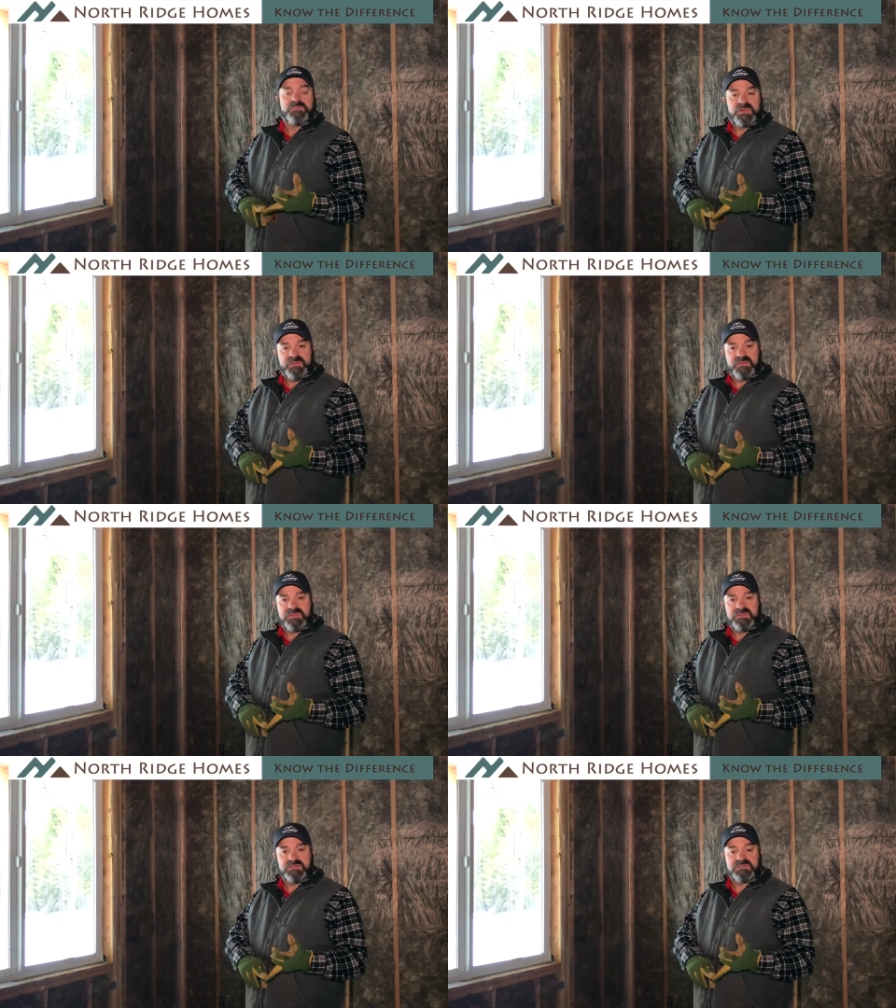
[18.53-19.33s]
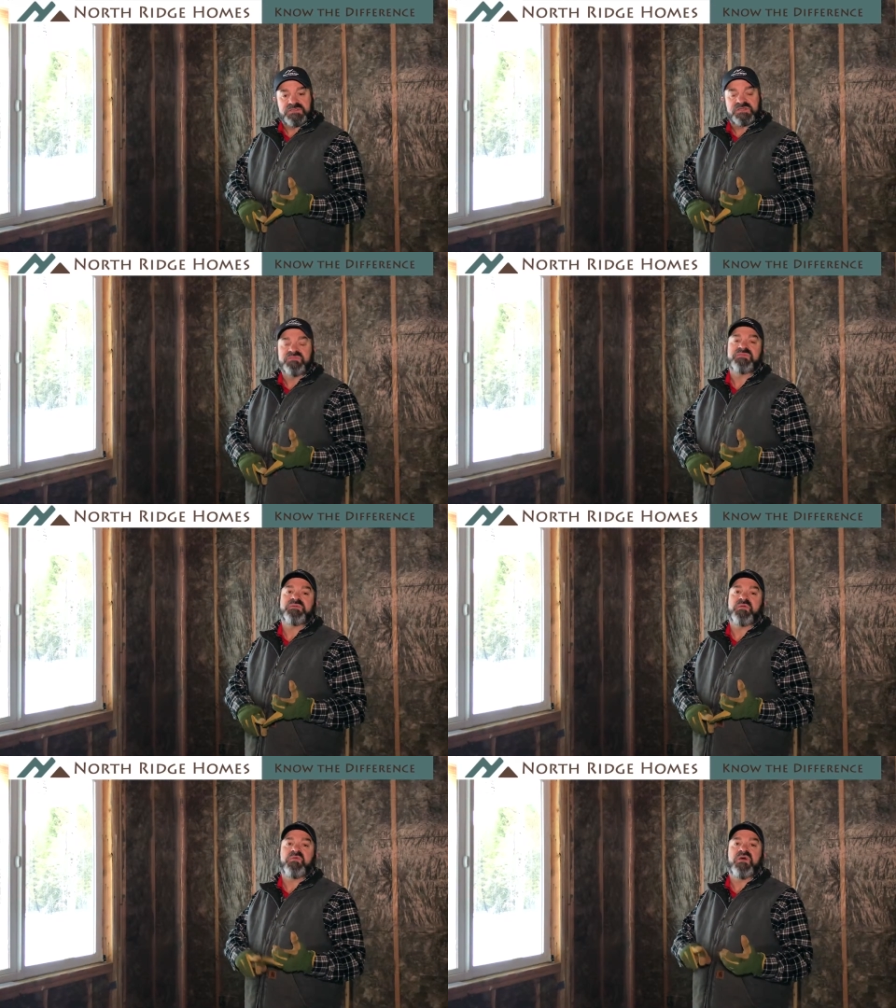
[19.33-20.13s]
plumbing system's
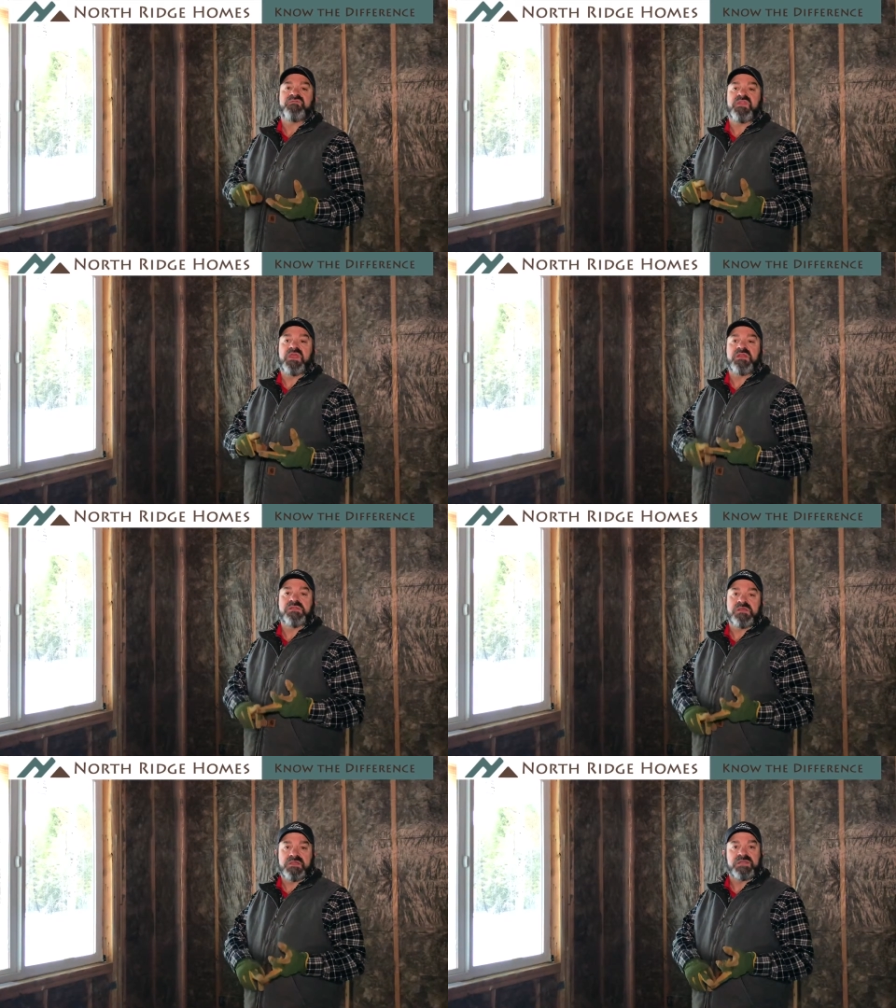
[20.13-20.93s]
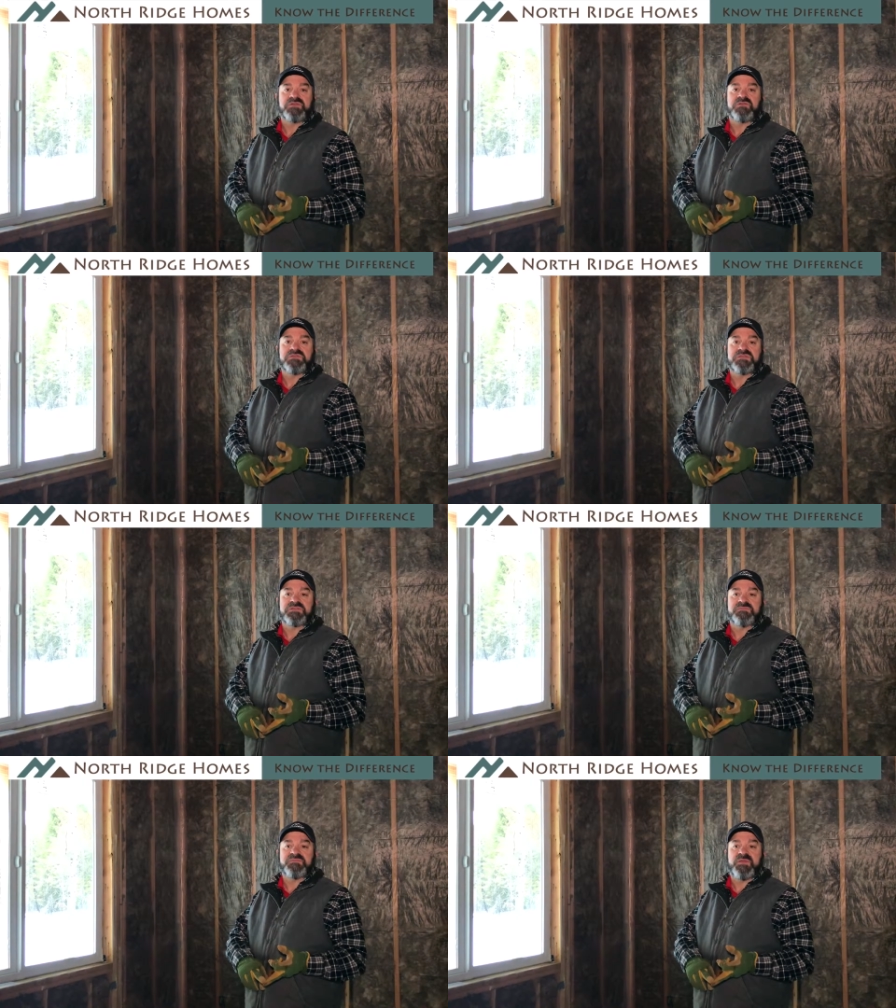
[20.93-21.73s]
been roughed in, and the electrical
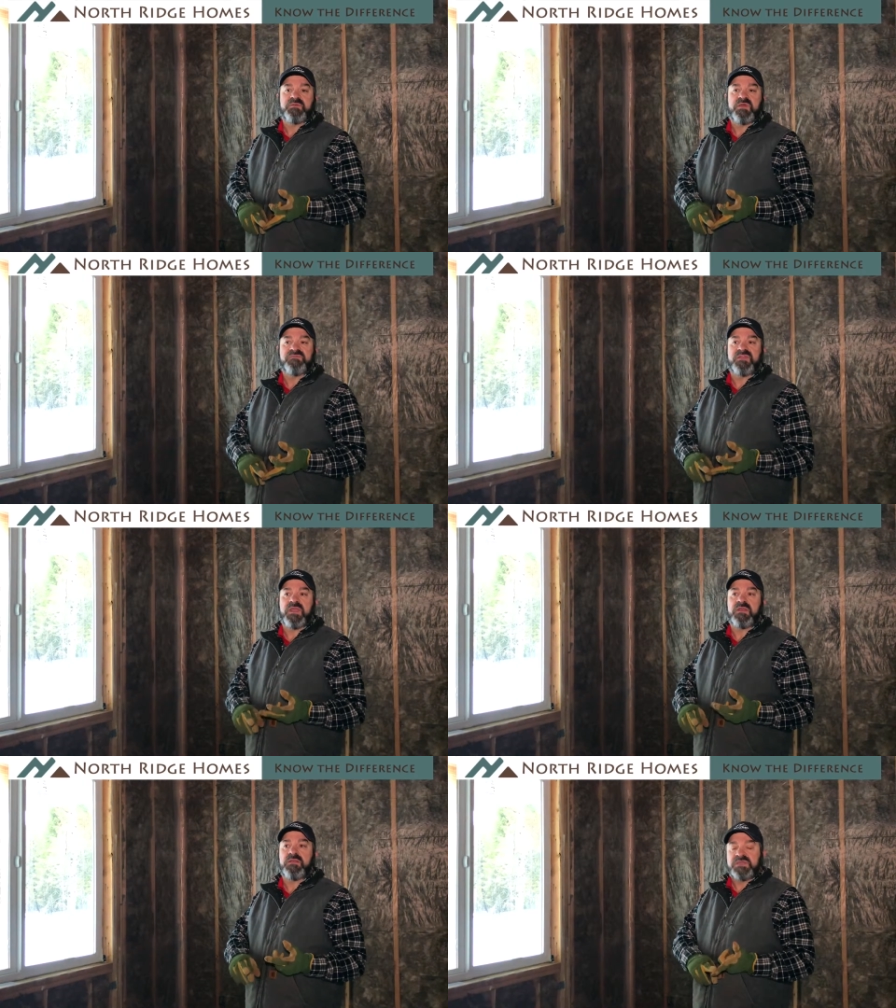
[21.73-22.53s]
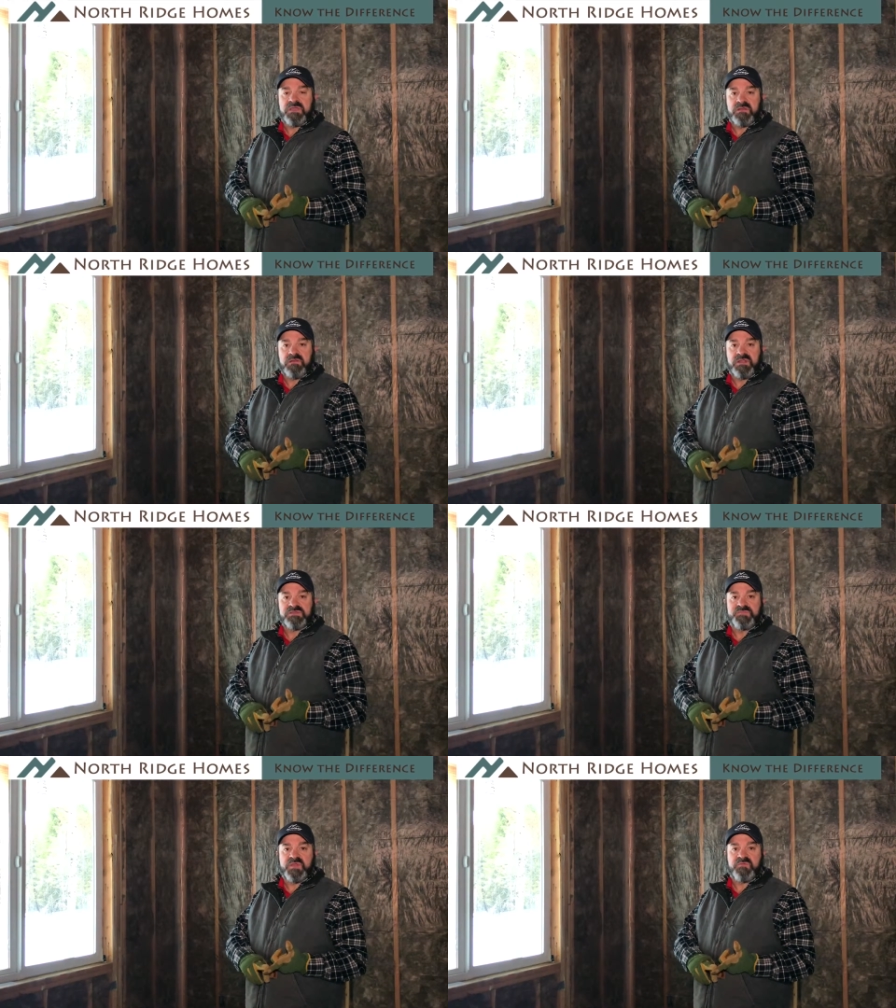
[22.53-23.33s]
system's been roughed in, security's
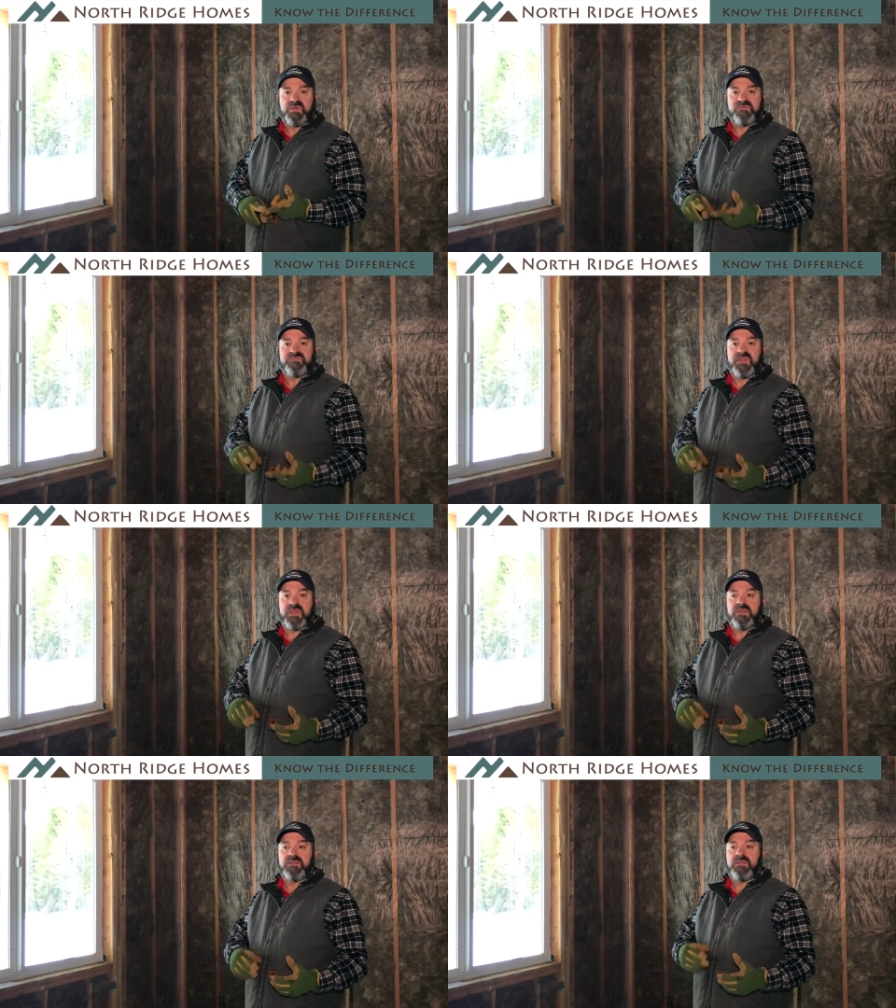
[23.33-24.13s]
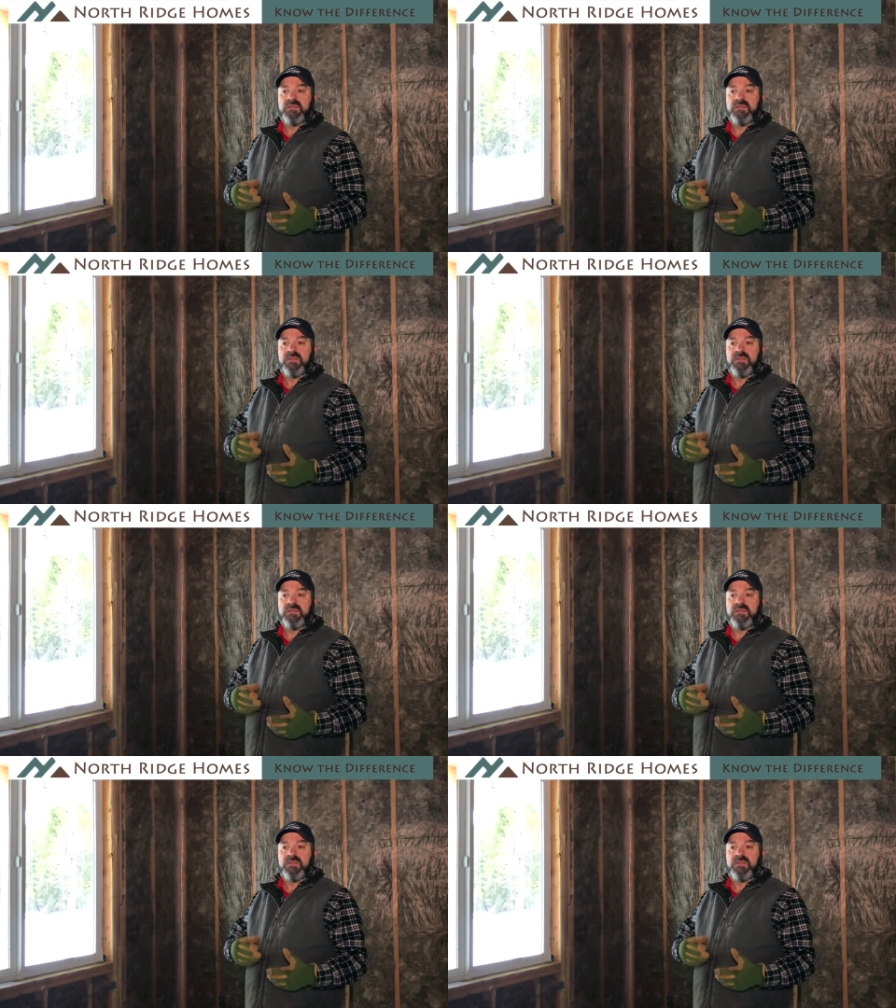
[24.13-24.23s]
been roughed in.